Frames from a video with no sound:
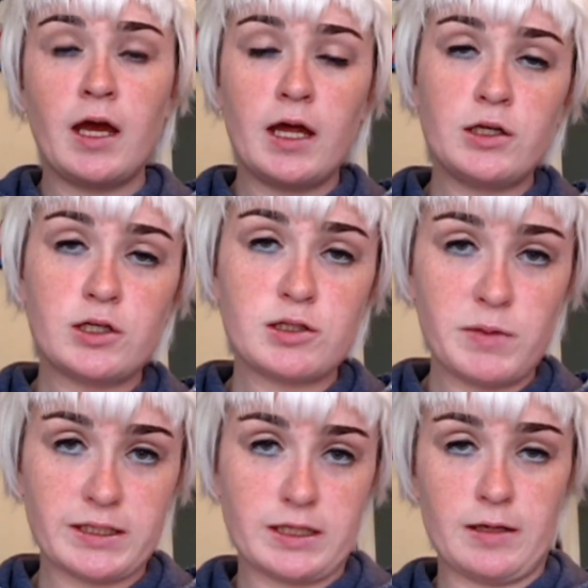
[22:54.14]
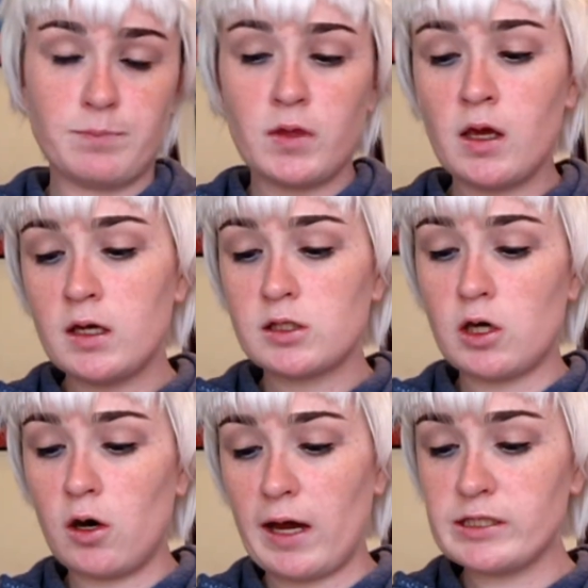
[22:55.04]
and you just mix it.
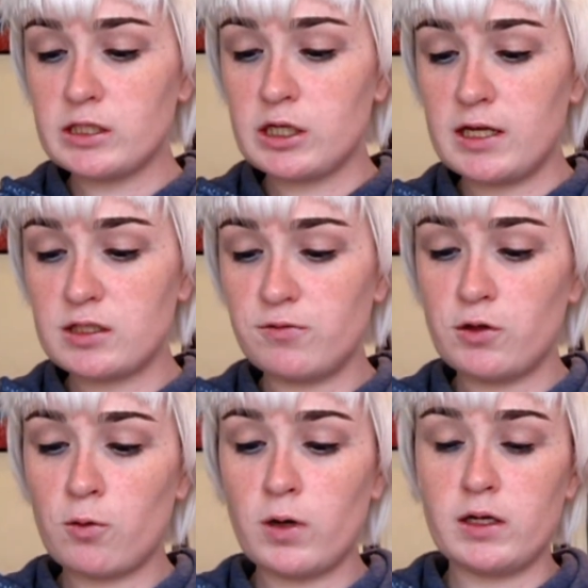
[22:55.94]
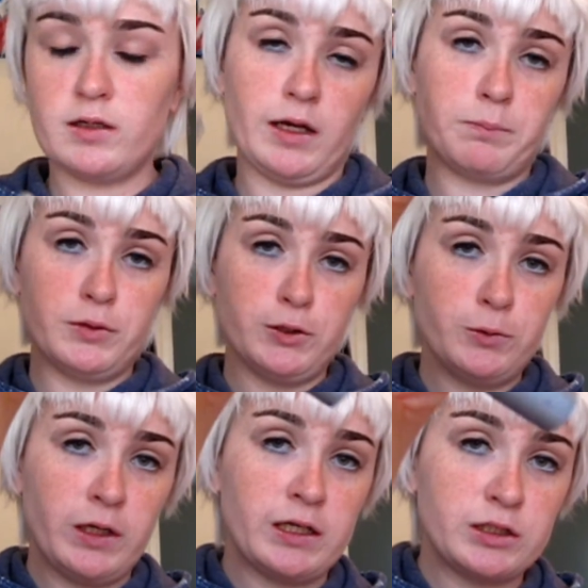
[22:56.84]
So I suggest if you don't want like blue
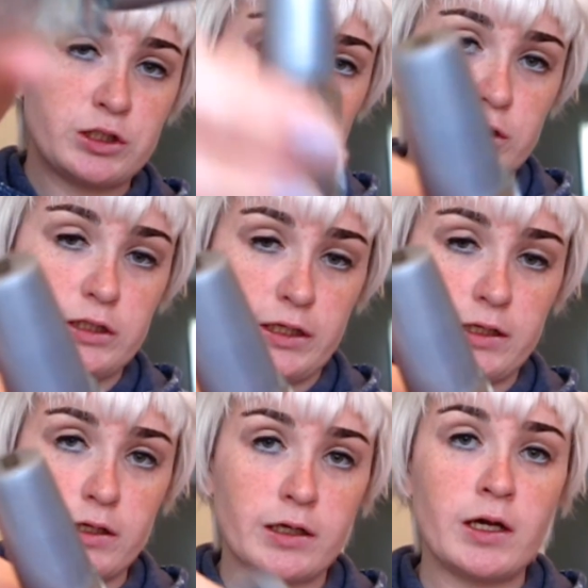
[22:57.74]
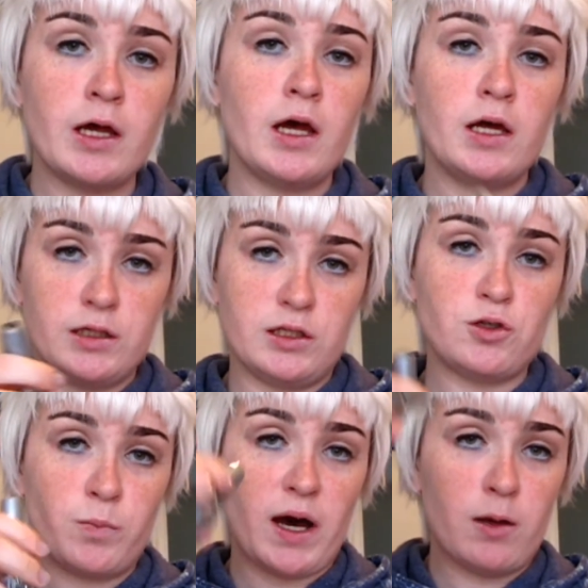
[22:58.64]
getting to your clear,
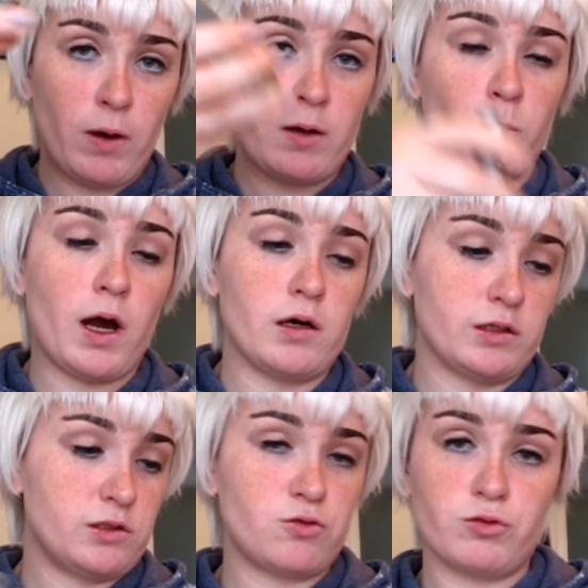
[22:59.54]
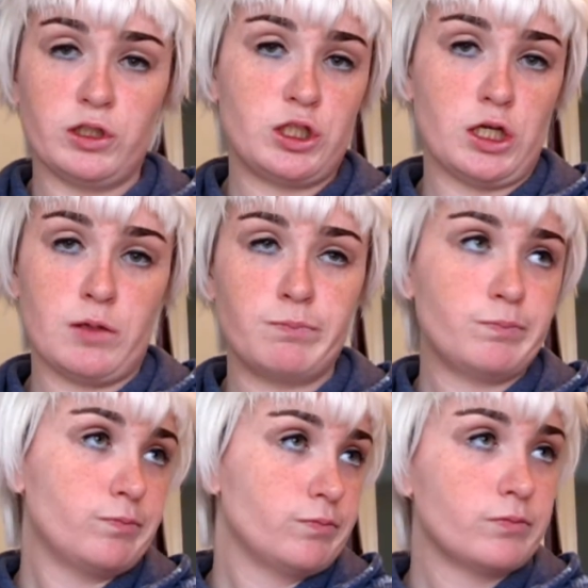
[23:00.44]
you buy Wet n Wild because it's really cheap.
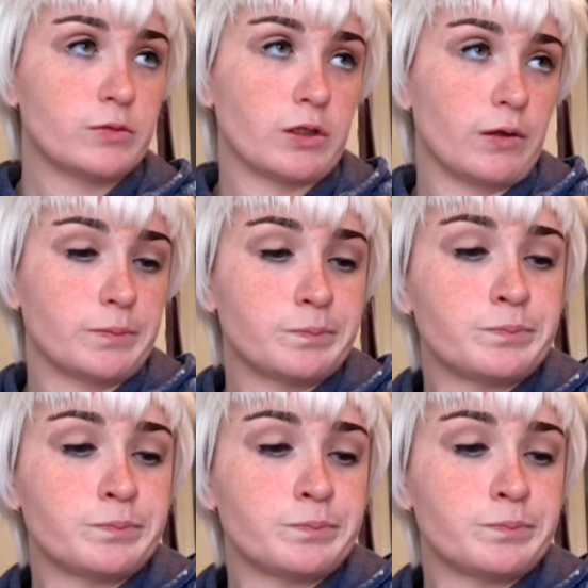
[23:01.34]
So